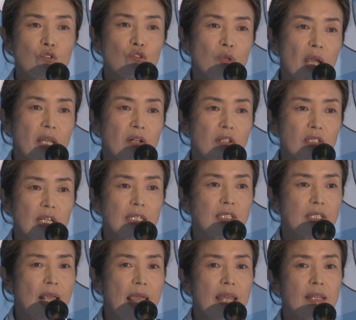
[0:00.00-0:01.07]
traitors are
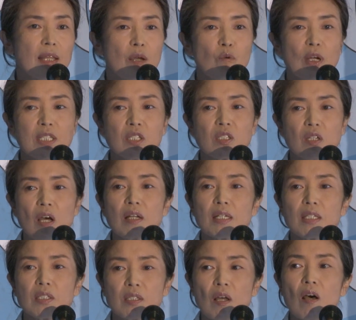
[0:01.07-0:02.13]
saying that what's done
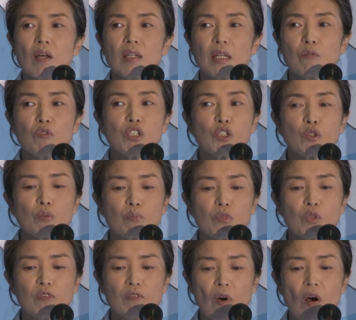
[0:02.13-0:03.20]
is done and we should
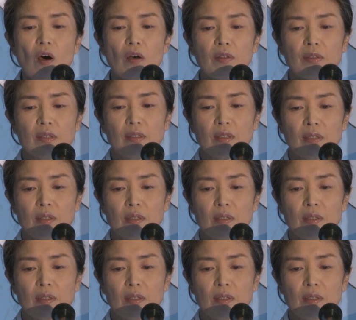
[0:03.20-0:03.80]
move on.